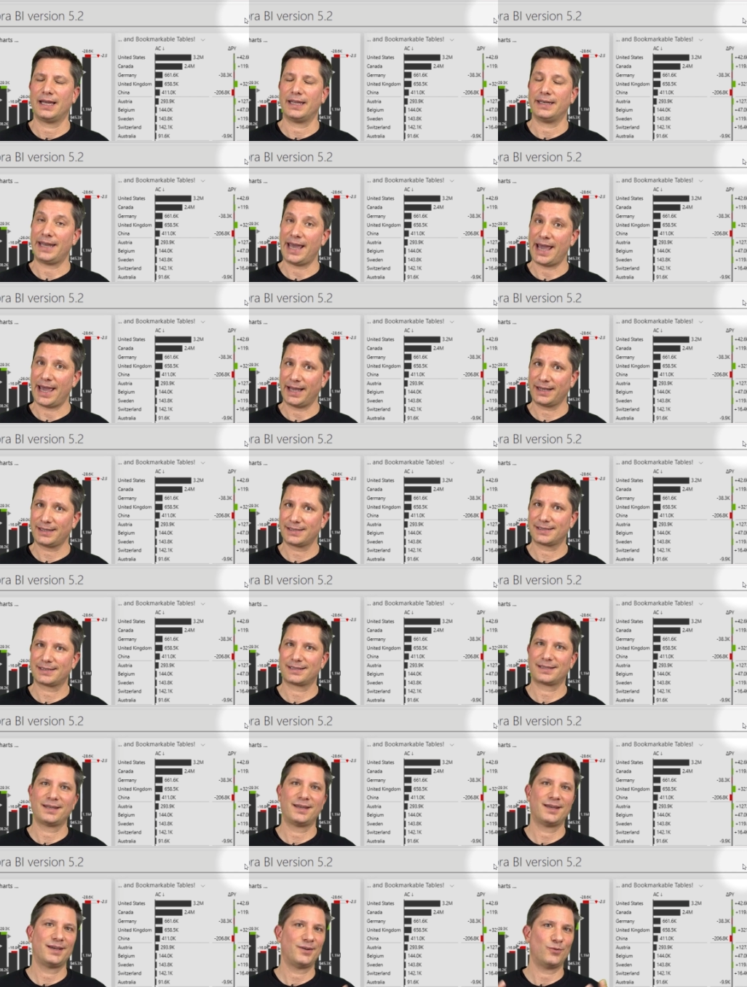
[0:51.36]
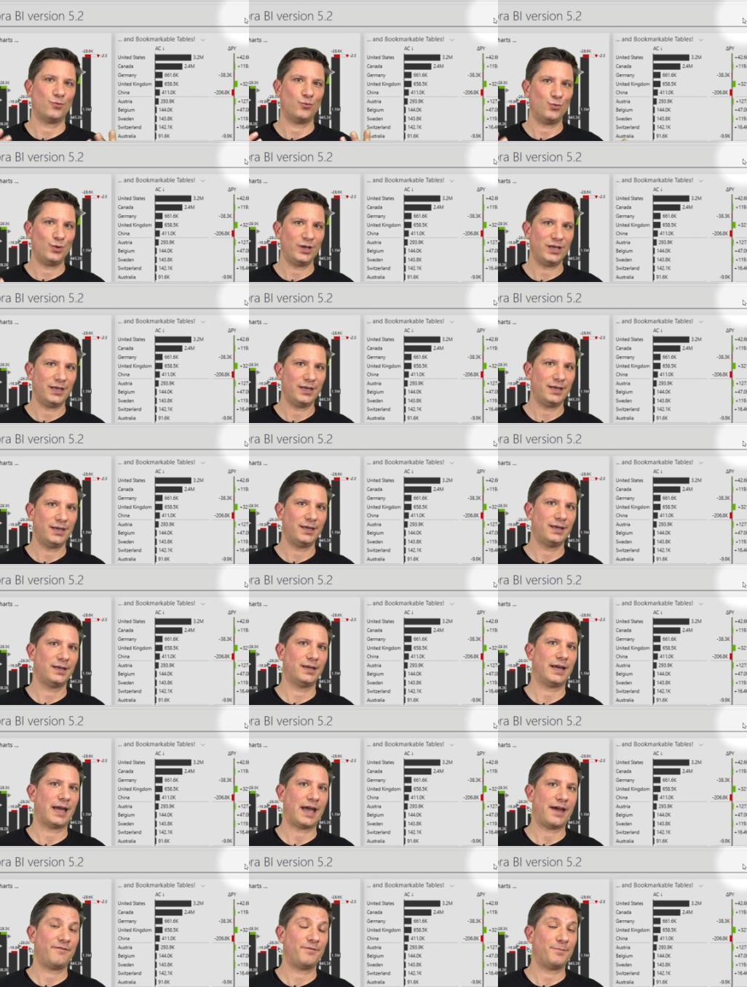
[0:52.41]
Next, we
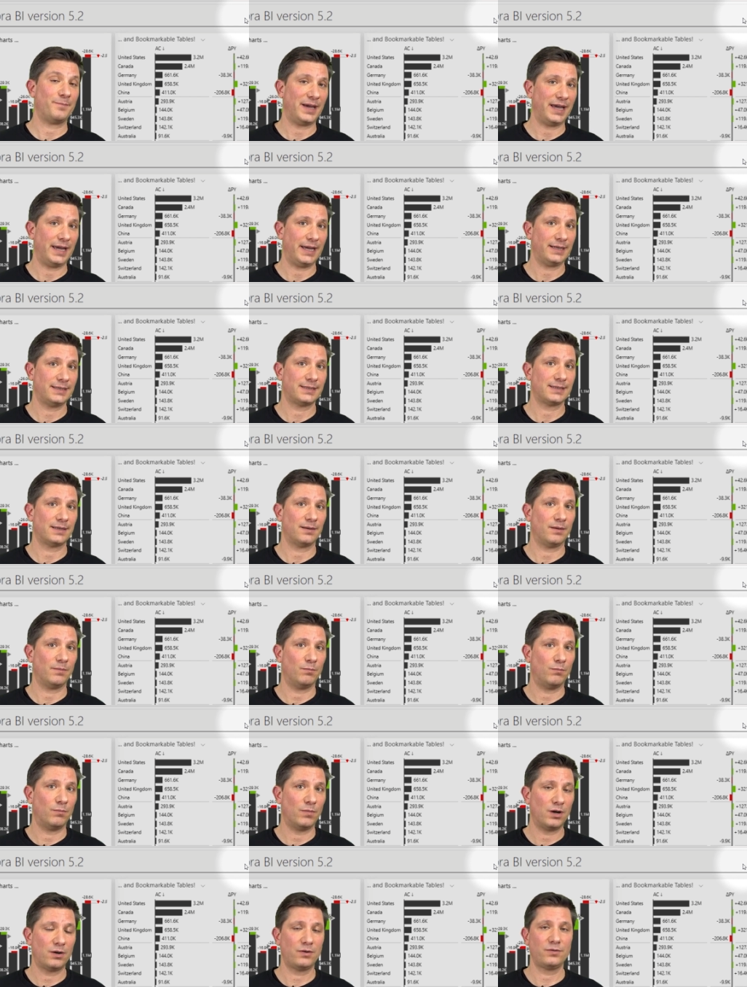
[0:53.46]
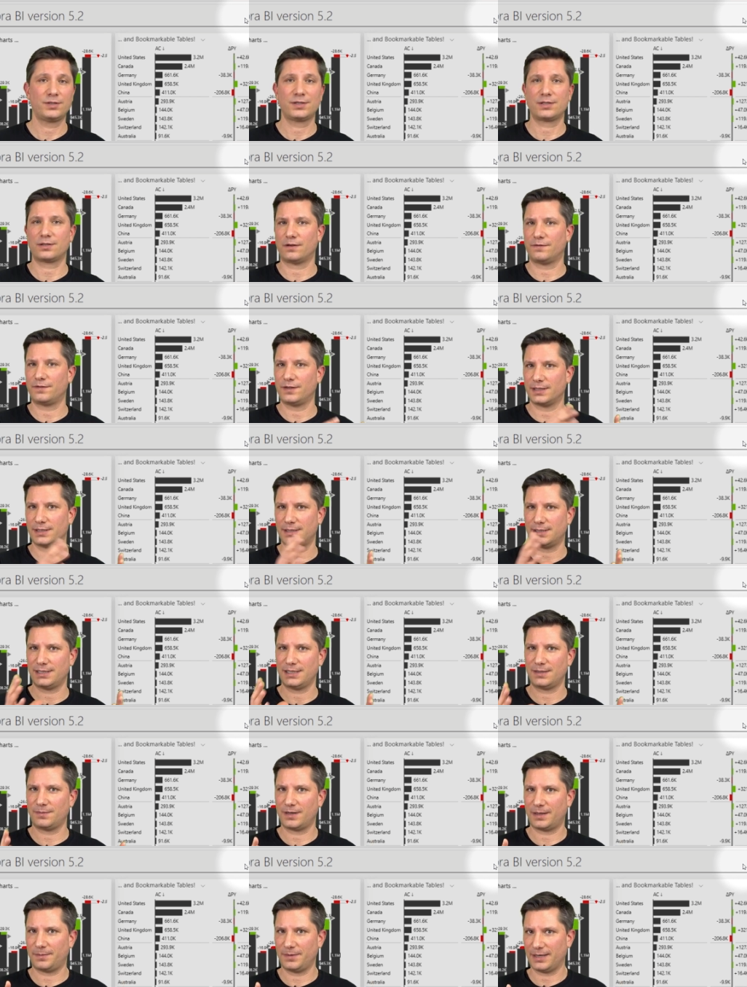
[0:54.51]
have made most of the
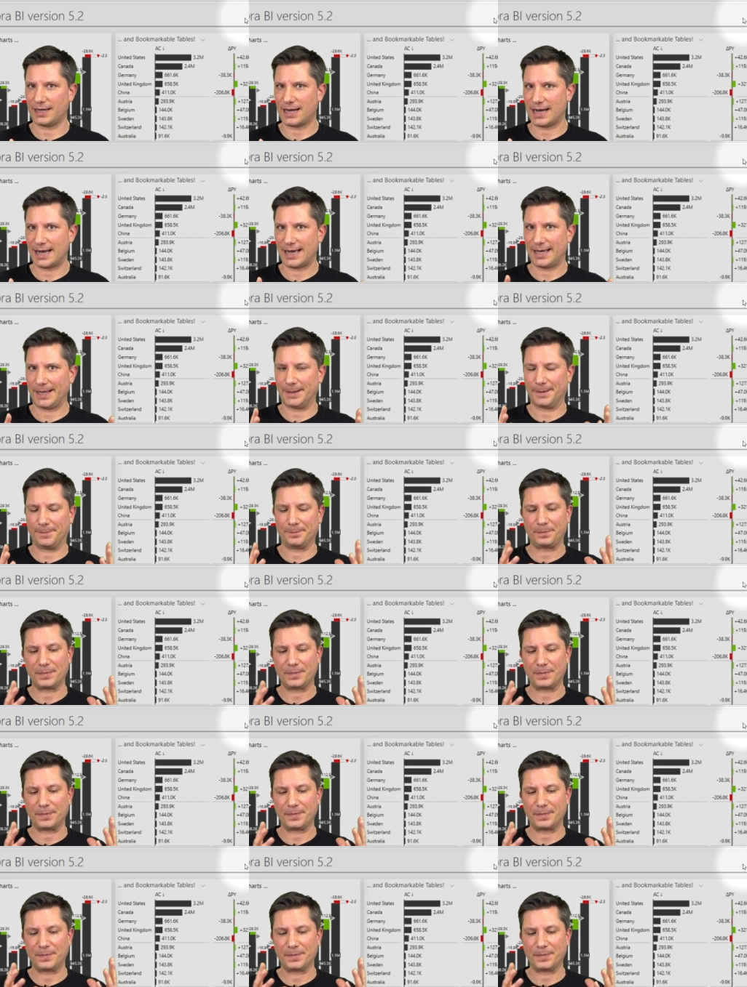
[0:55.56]
Zebra BI